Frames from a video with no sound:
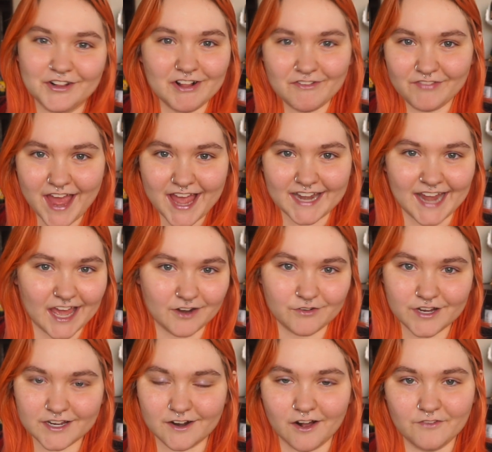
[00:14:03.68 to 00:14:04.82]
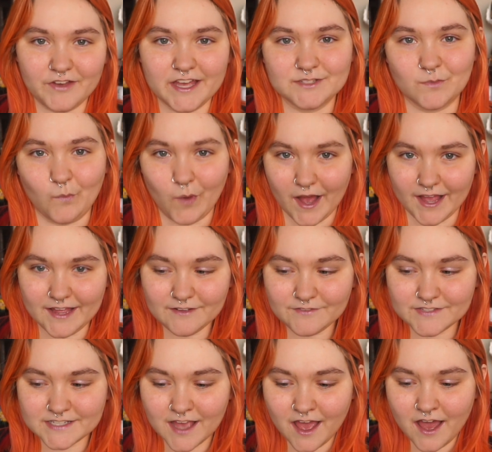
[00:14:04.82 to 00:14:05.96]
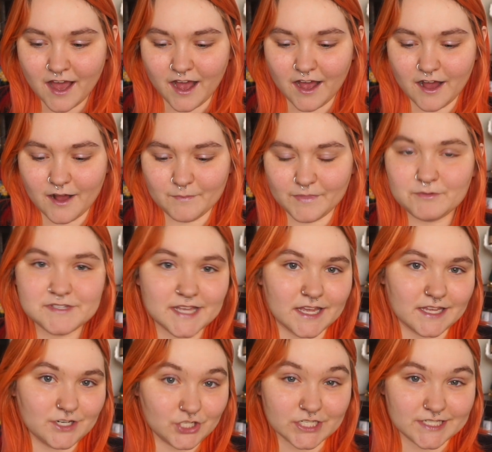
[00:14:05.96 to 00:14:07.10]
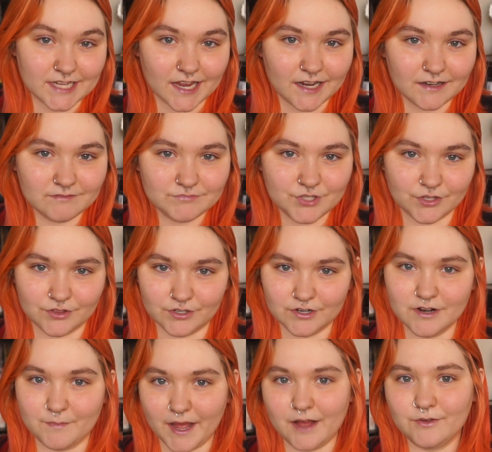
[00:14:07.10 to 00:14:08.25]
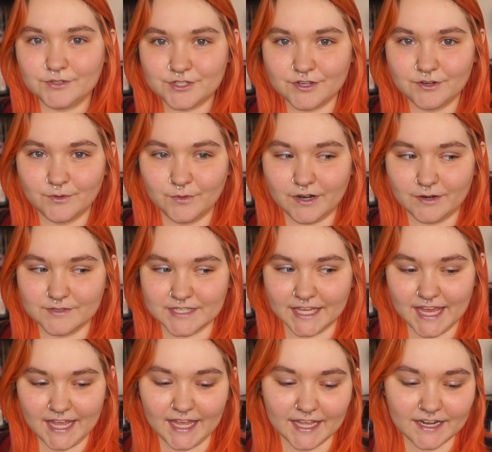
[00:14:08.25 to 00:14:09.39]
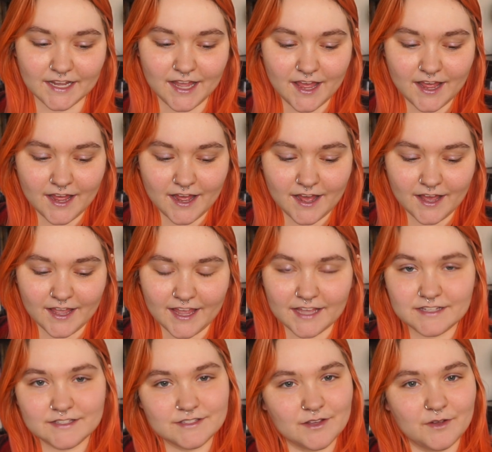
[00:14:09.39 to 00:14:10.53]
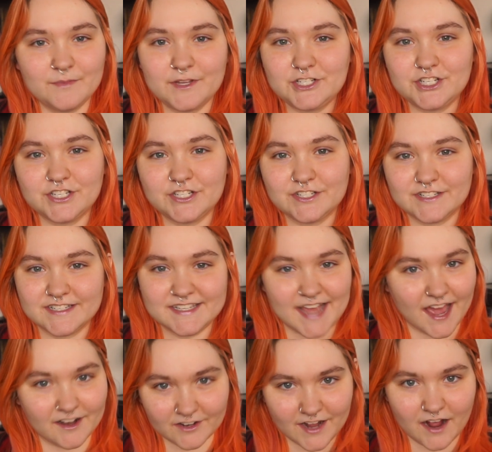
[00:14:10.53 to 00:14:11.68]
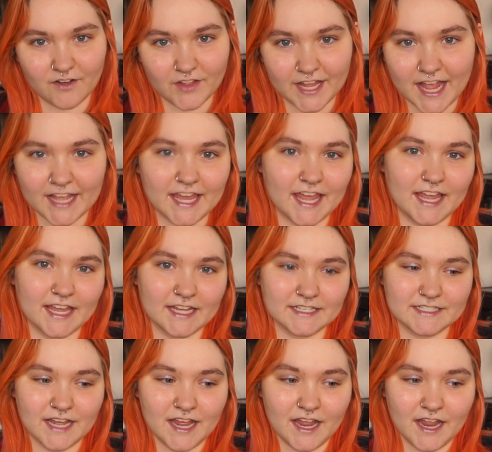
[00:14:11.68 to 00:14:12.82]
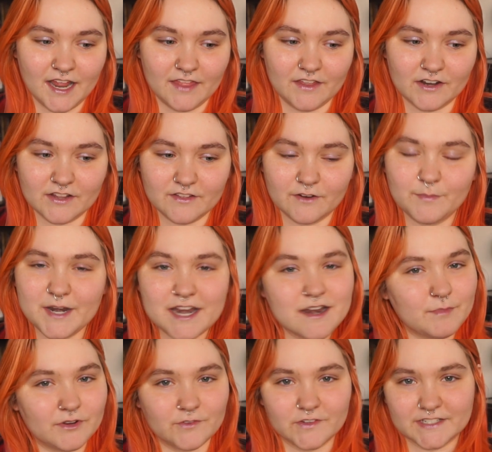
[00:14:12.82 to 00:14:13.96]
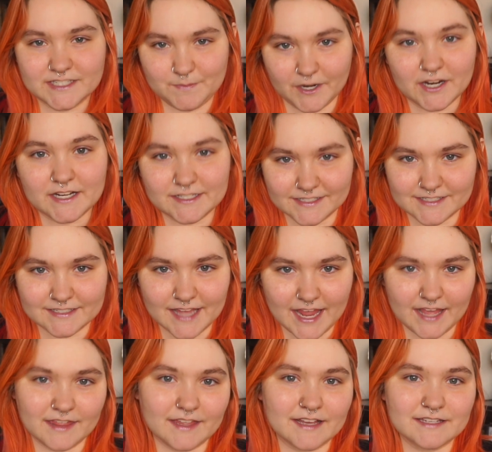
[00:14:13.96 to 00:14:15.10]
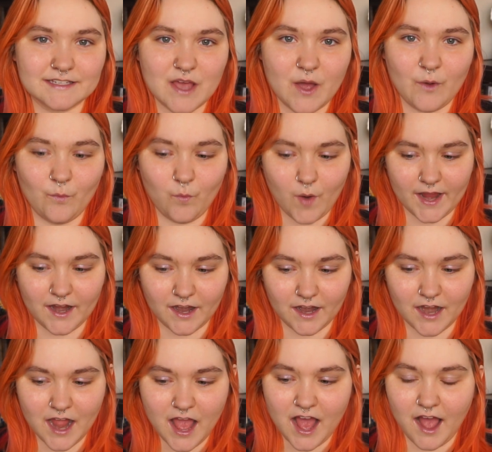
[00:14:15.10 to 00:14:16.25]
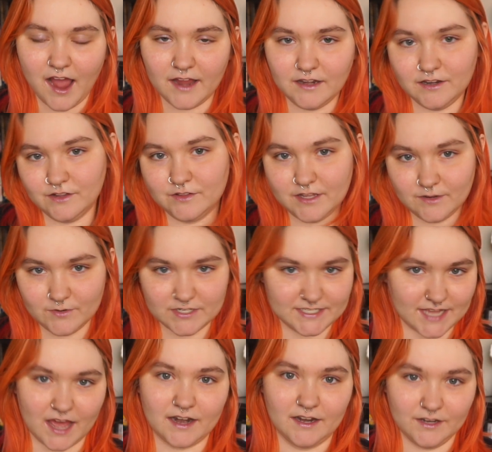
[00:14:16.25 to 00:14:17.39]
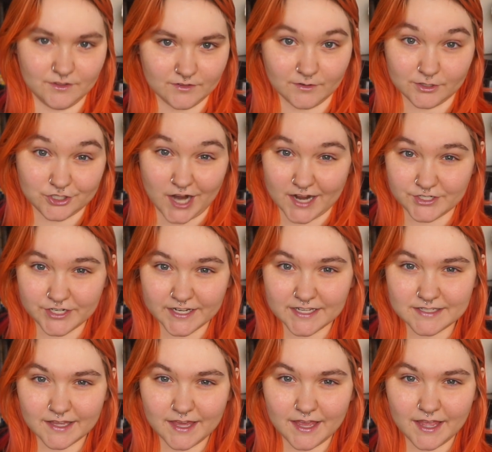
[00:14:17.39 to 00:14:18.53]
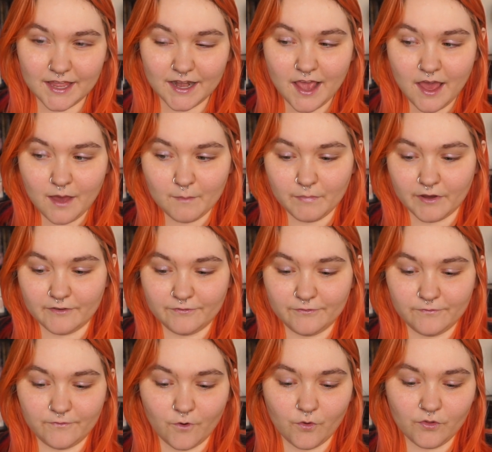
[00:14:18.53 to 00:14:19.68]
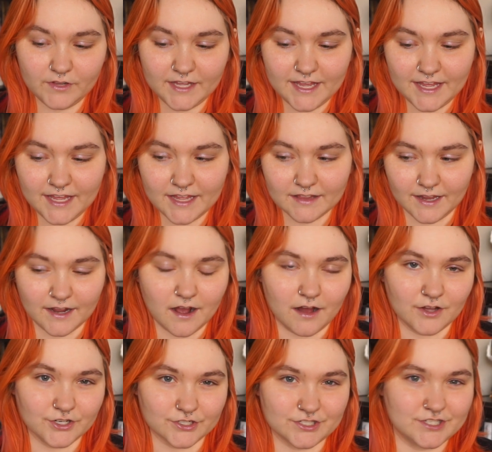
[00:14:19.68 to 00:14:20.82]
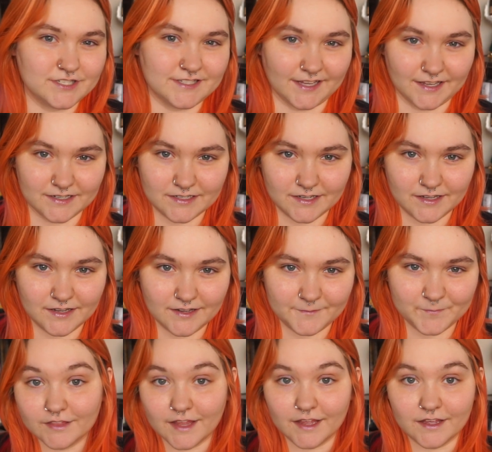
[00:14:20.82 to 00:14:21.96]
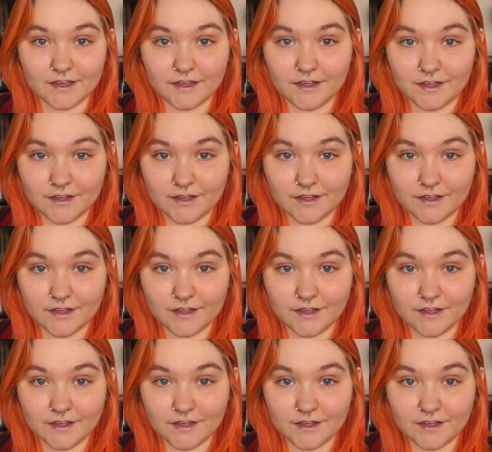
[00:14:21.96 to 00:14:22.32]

of that and Henry and all of his wives. Um, that was interesting to learn about when I was a kid. It's so much sadder now. Like I can't there, there have been a number of experiences like this where I knew they were sad, I knew they were tragic as a kid, but fully like understanding like